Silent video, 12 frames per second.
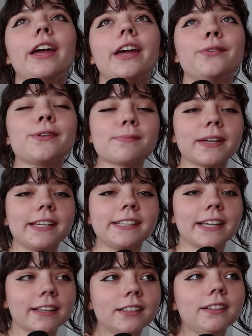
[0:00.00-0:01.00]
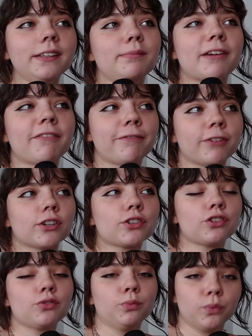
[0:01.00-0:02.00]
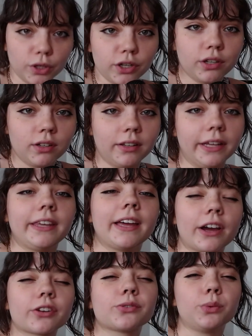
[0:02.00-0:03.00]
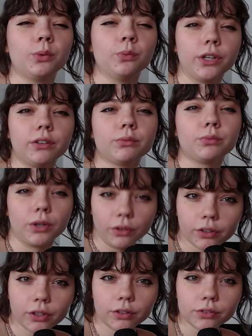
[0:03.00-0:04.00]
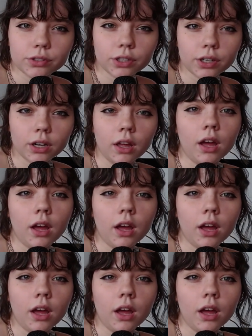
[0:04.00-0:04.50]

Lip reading: It was technically my first actual wooden roller coaster,